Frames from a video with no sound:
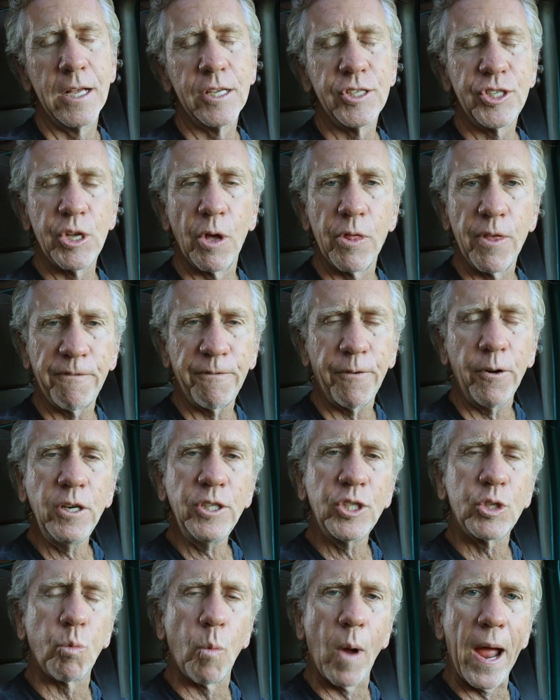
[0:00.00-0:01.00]
So the
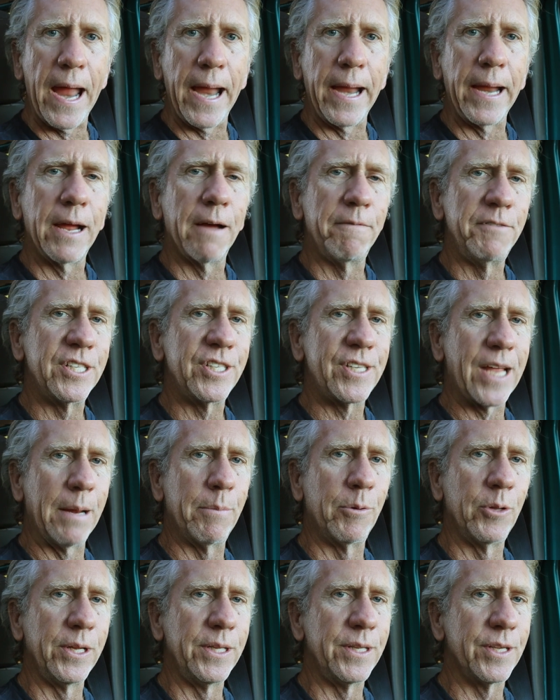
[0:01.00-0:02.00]
first way of
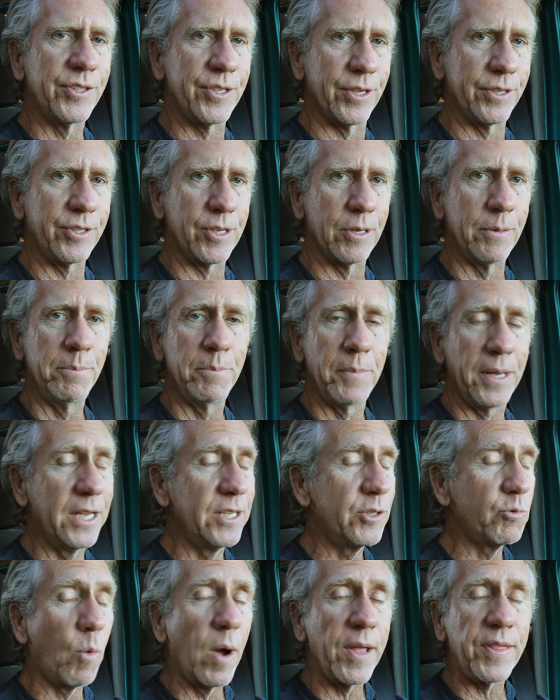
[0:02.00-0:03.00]
disabling the system
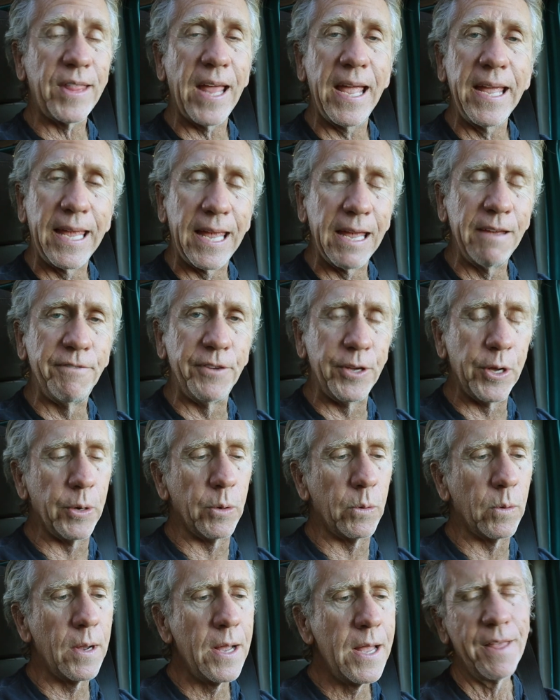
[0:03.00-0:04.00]
is what they give you.
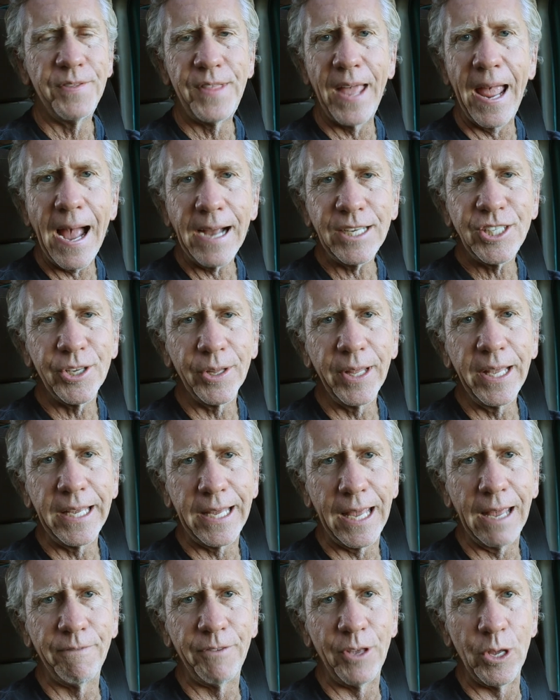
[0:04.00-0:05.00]
They actually
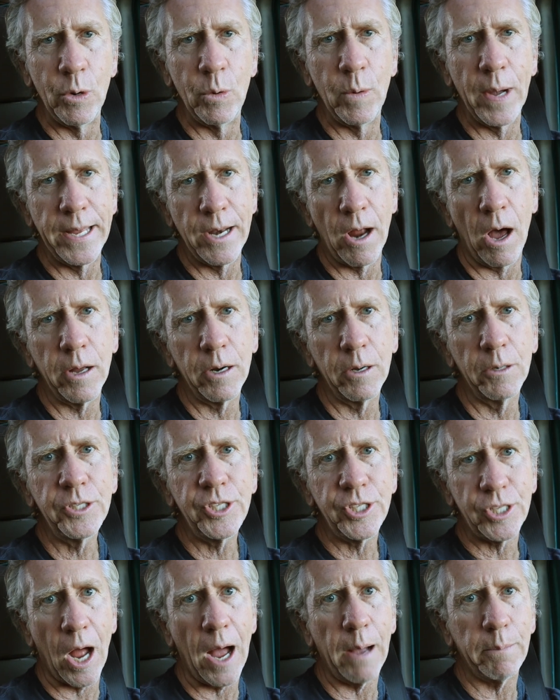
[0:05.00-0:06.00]
give you an auto
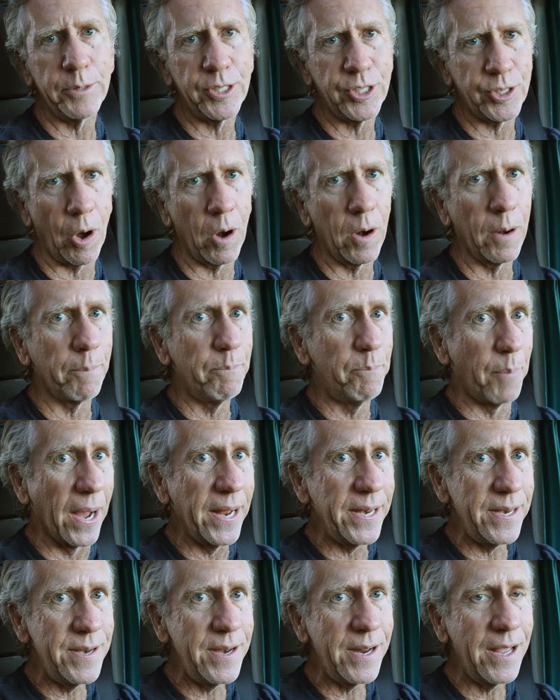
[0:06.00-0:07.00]
stop start
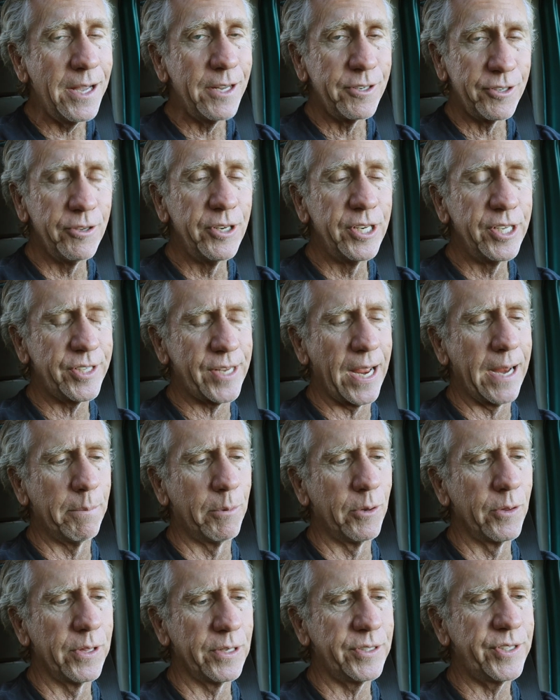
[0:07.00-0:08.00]
button to
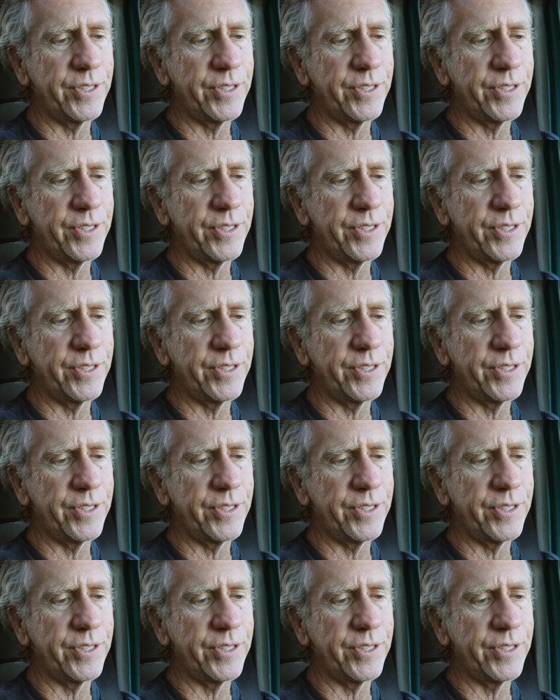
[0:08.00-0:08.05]
disable the